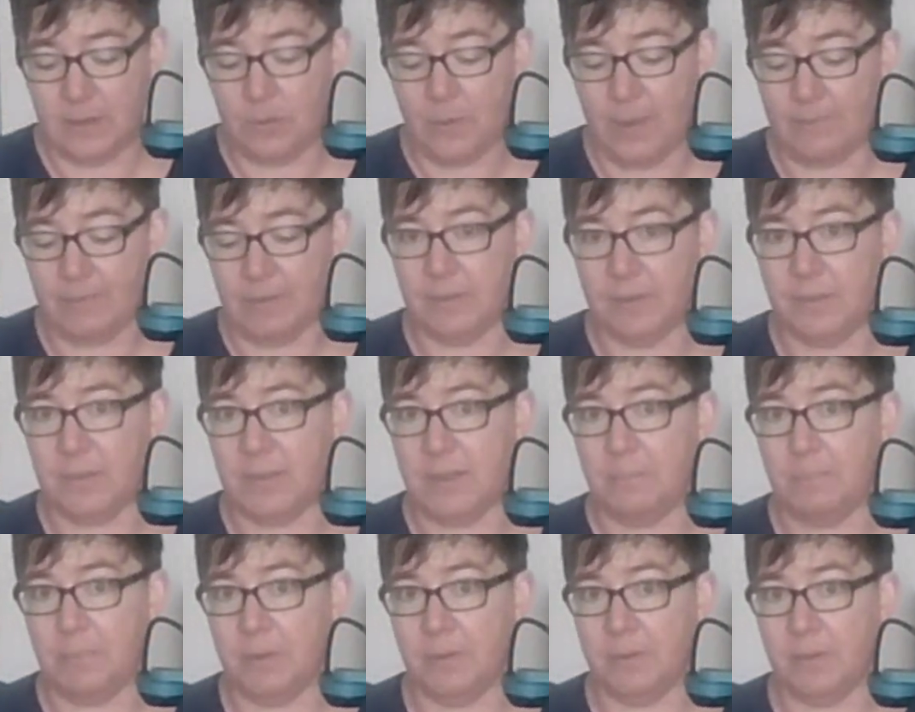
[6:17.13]
you have a
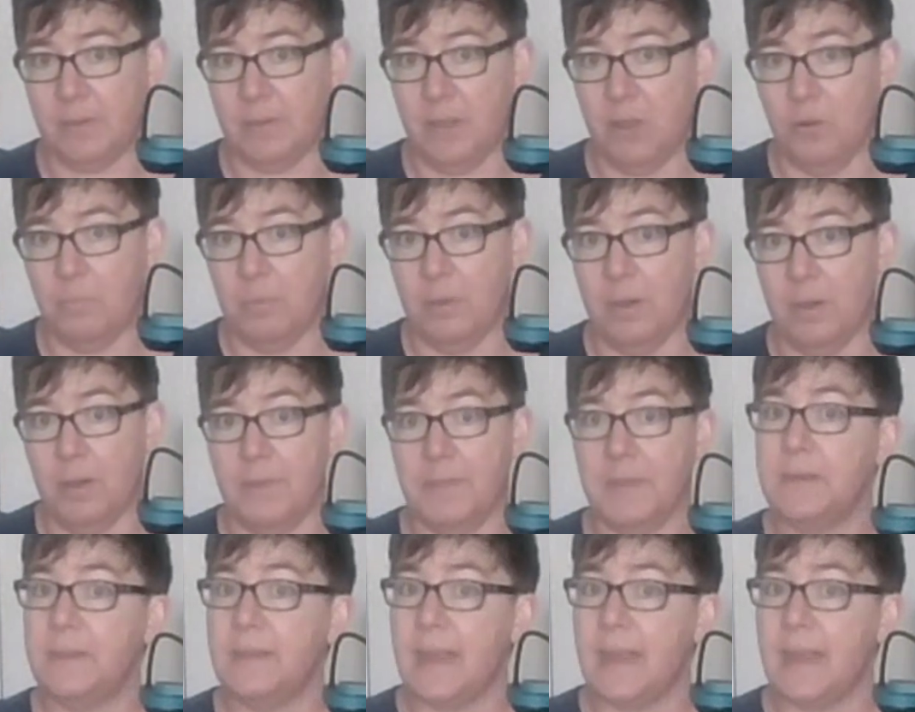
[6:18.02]
steeper slope on the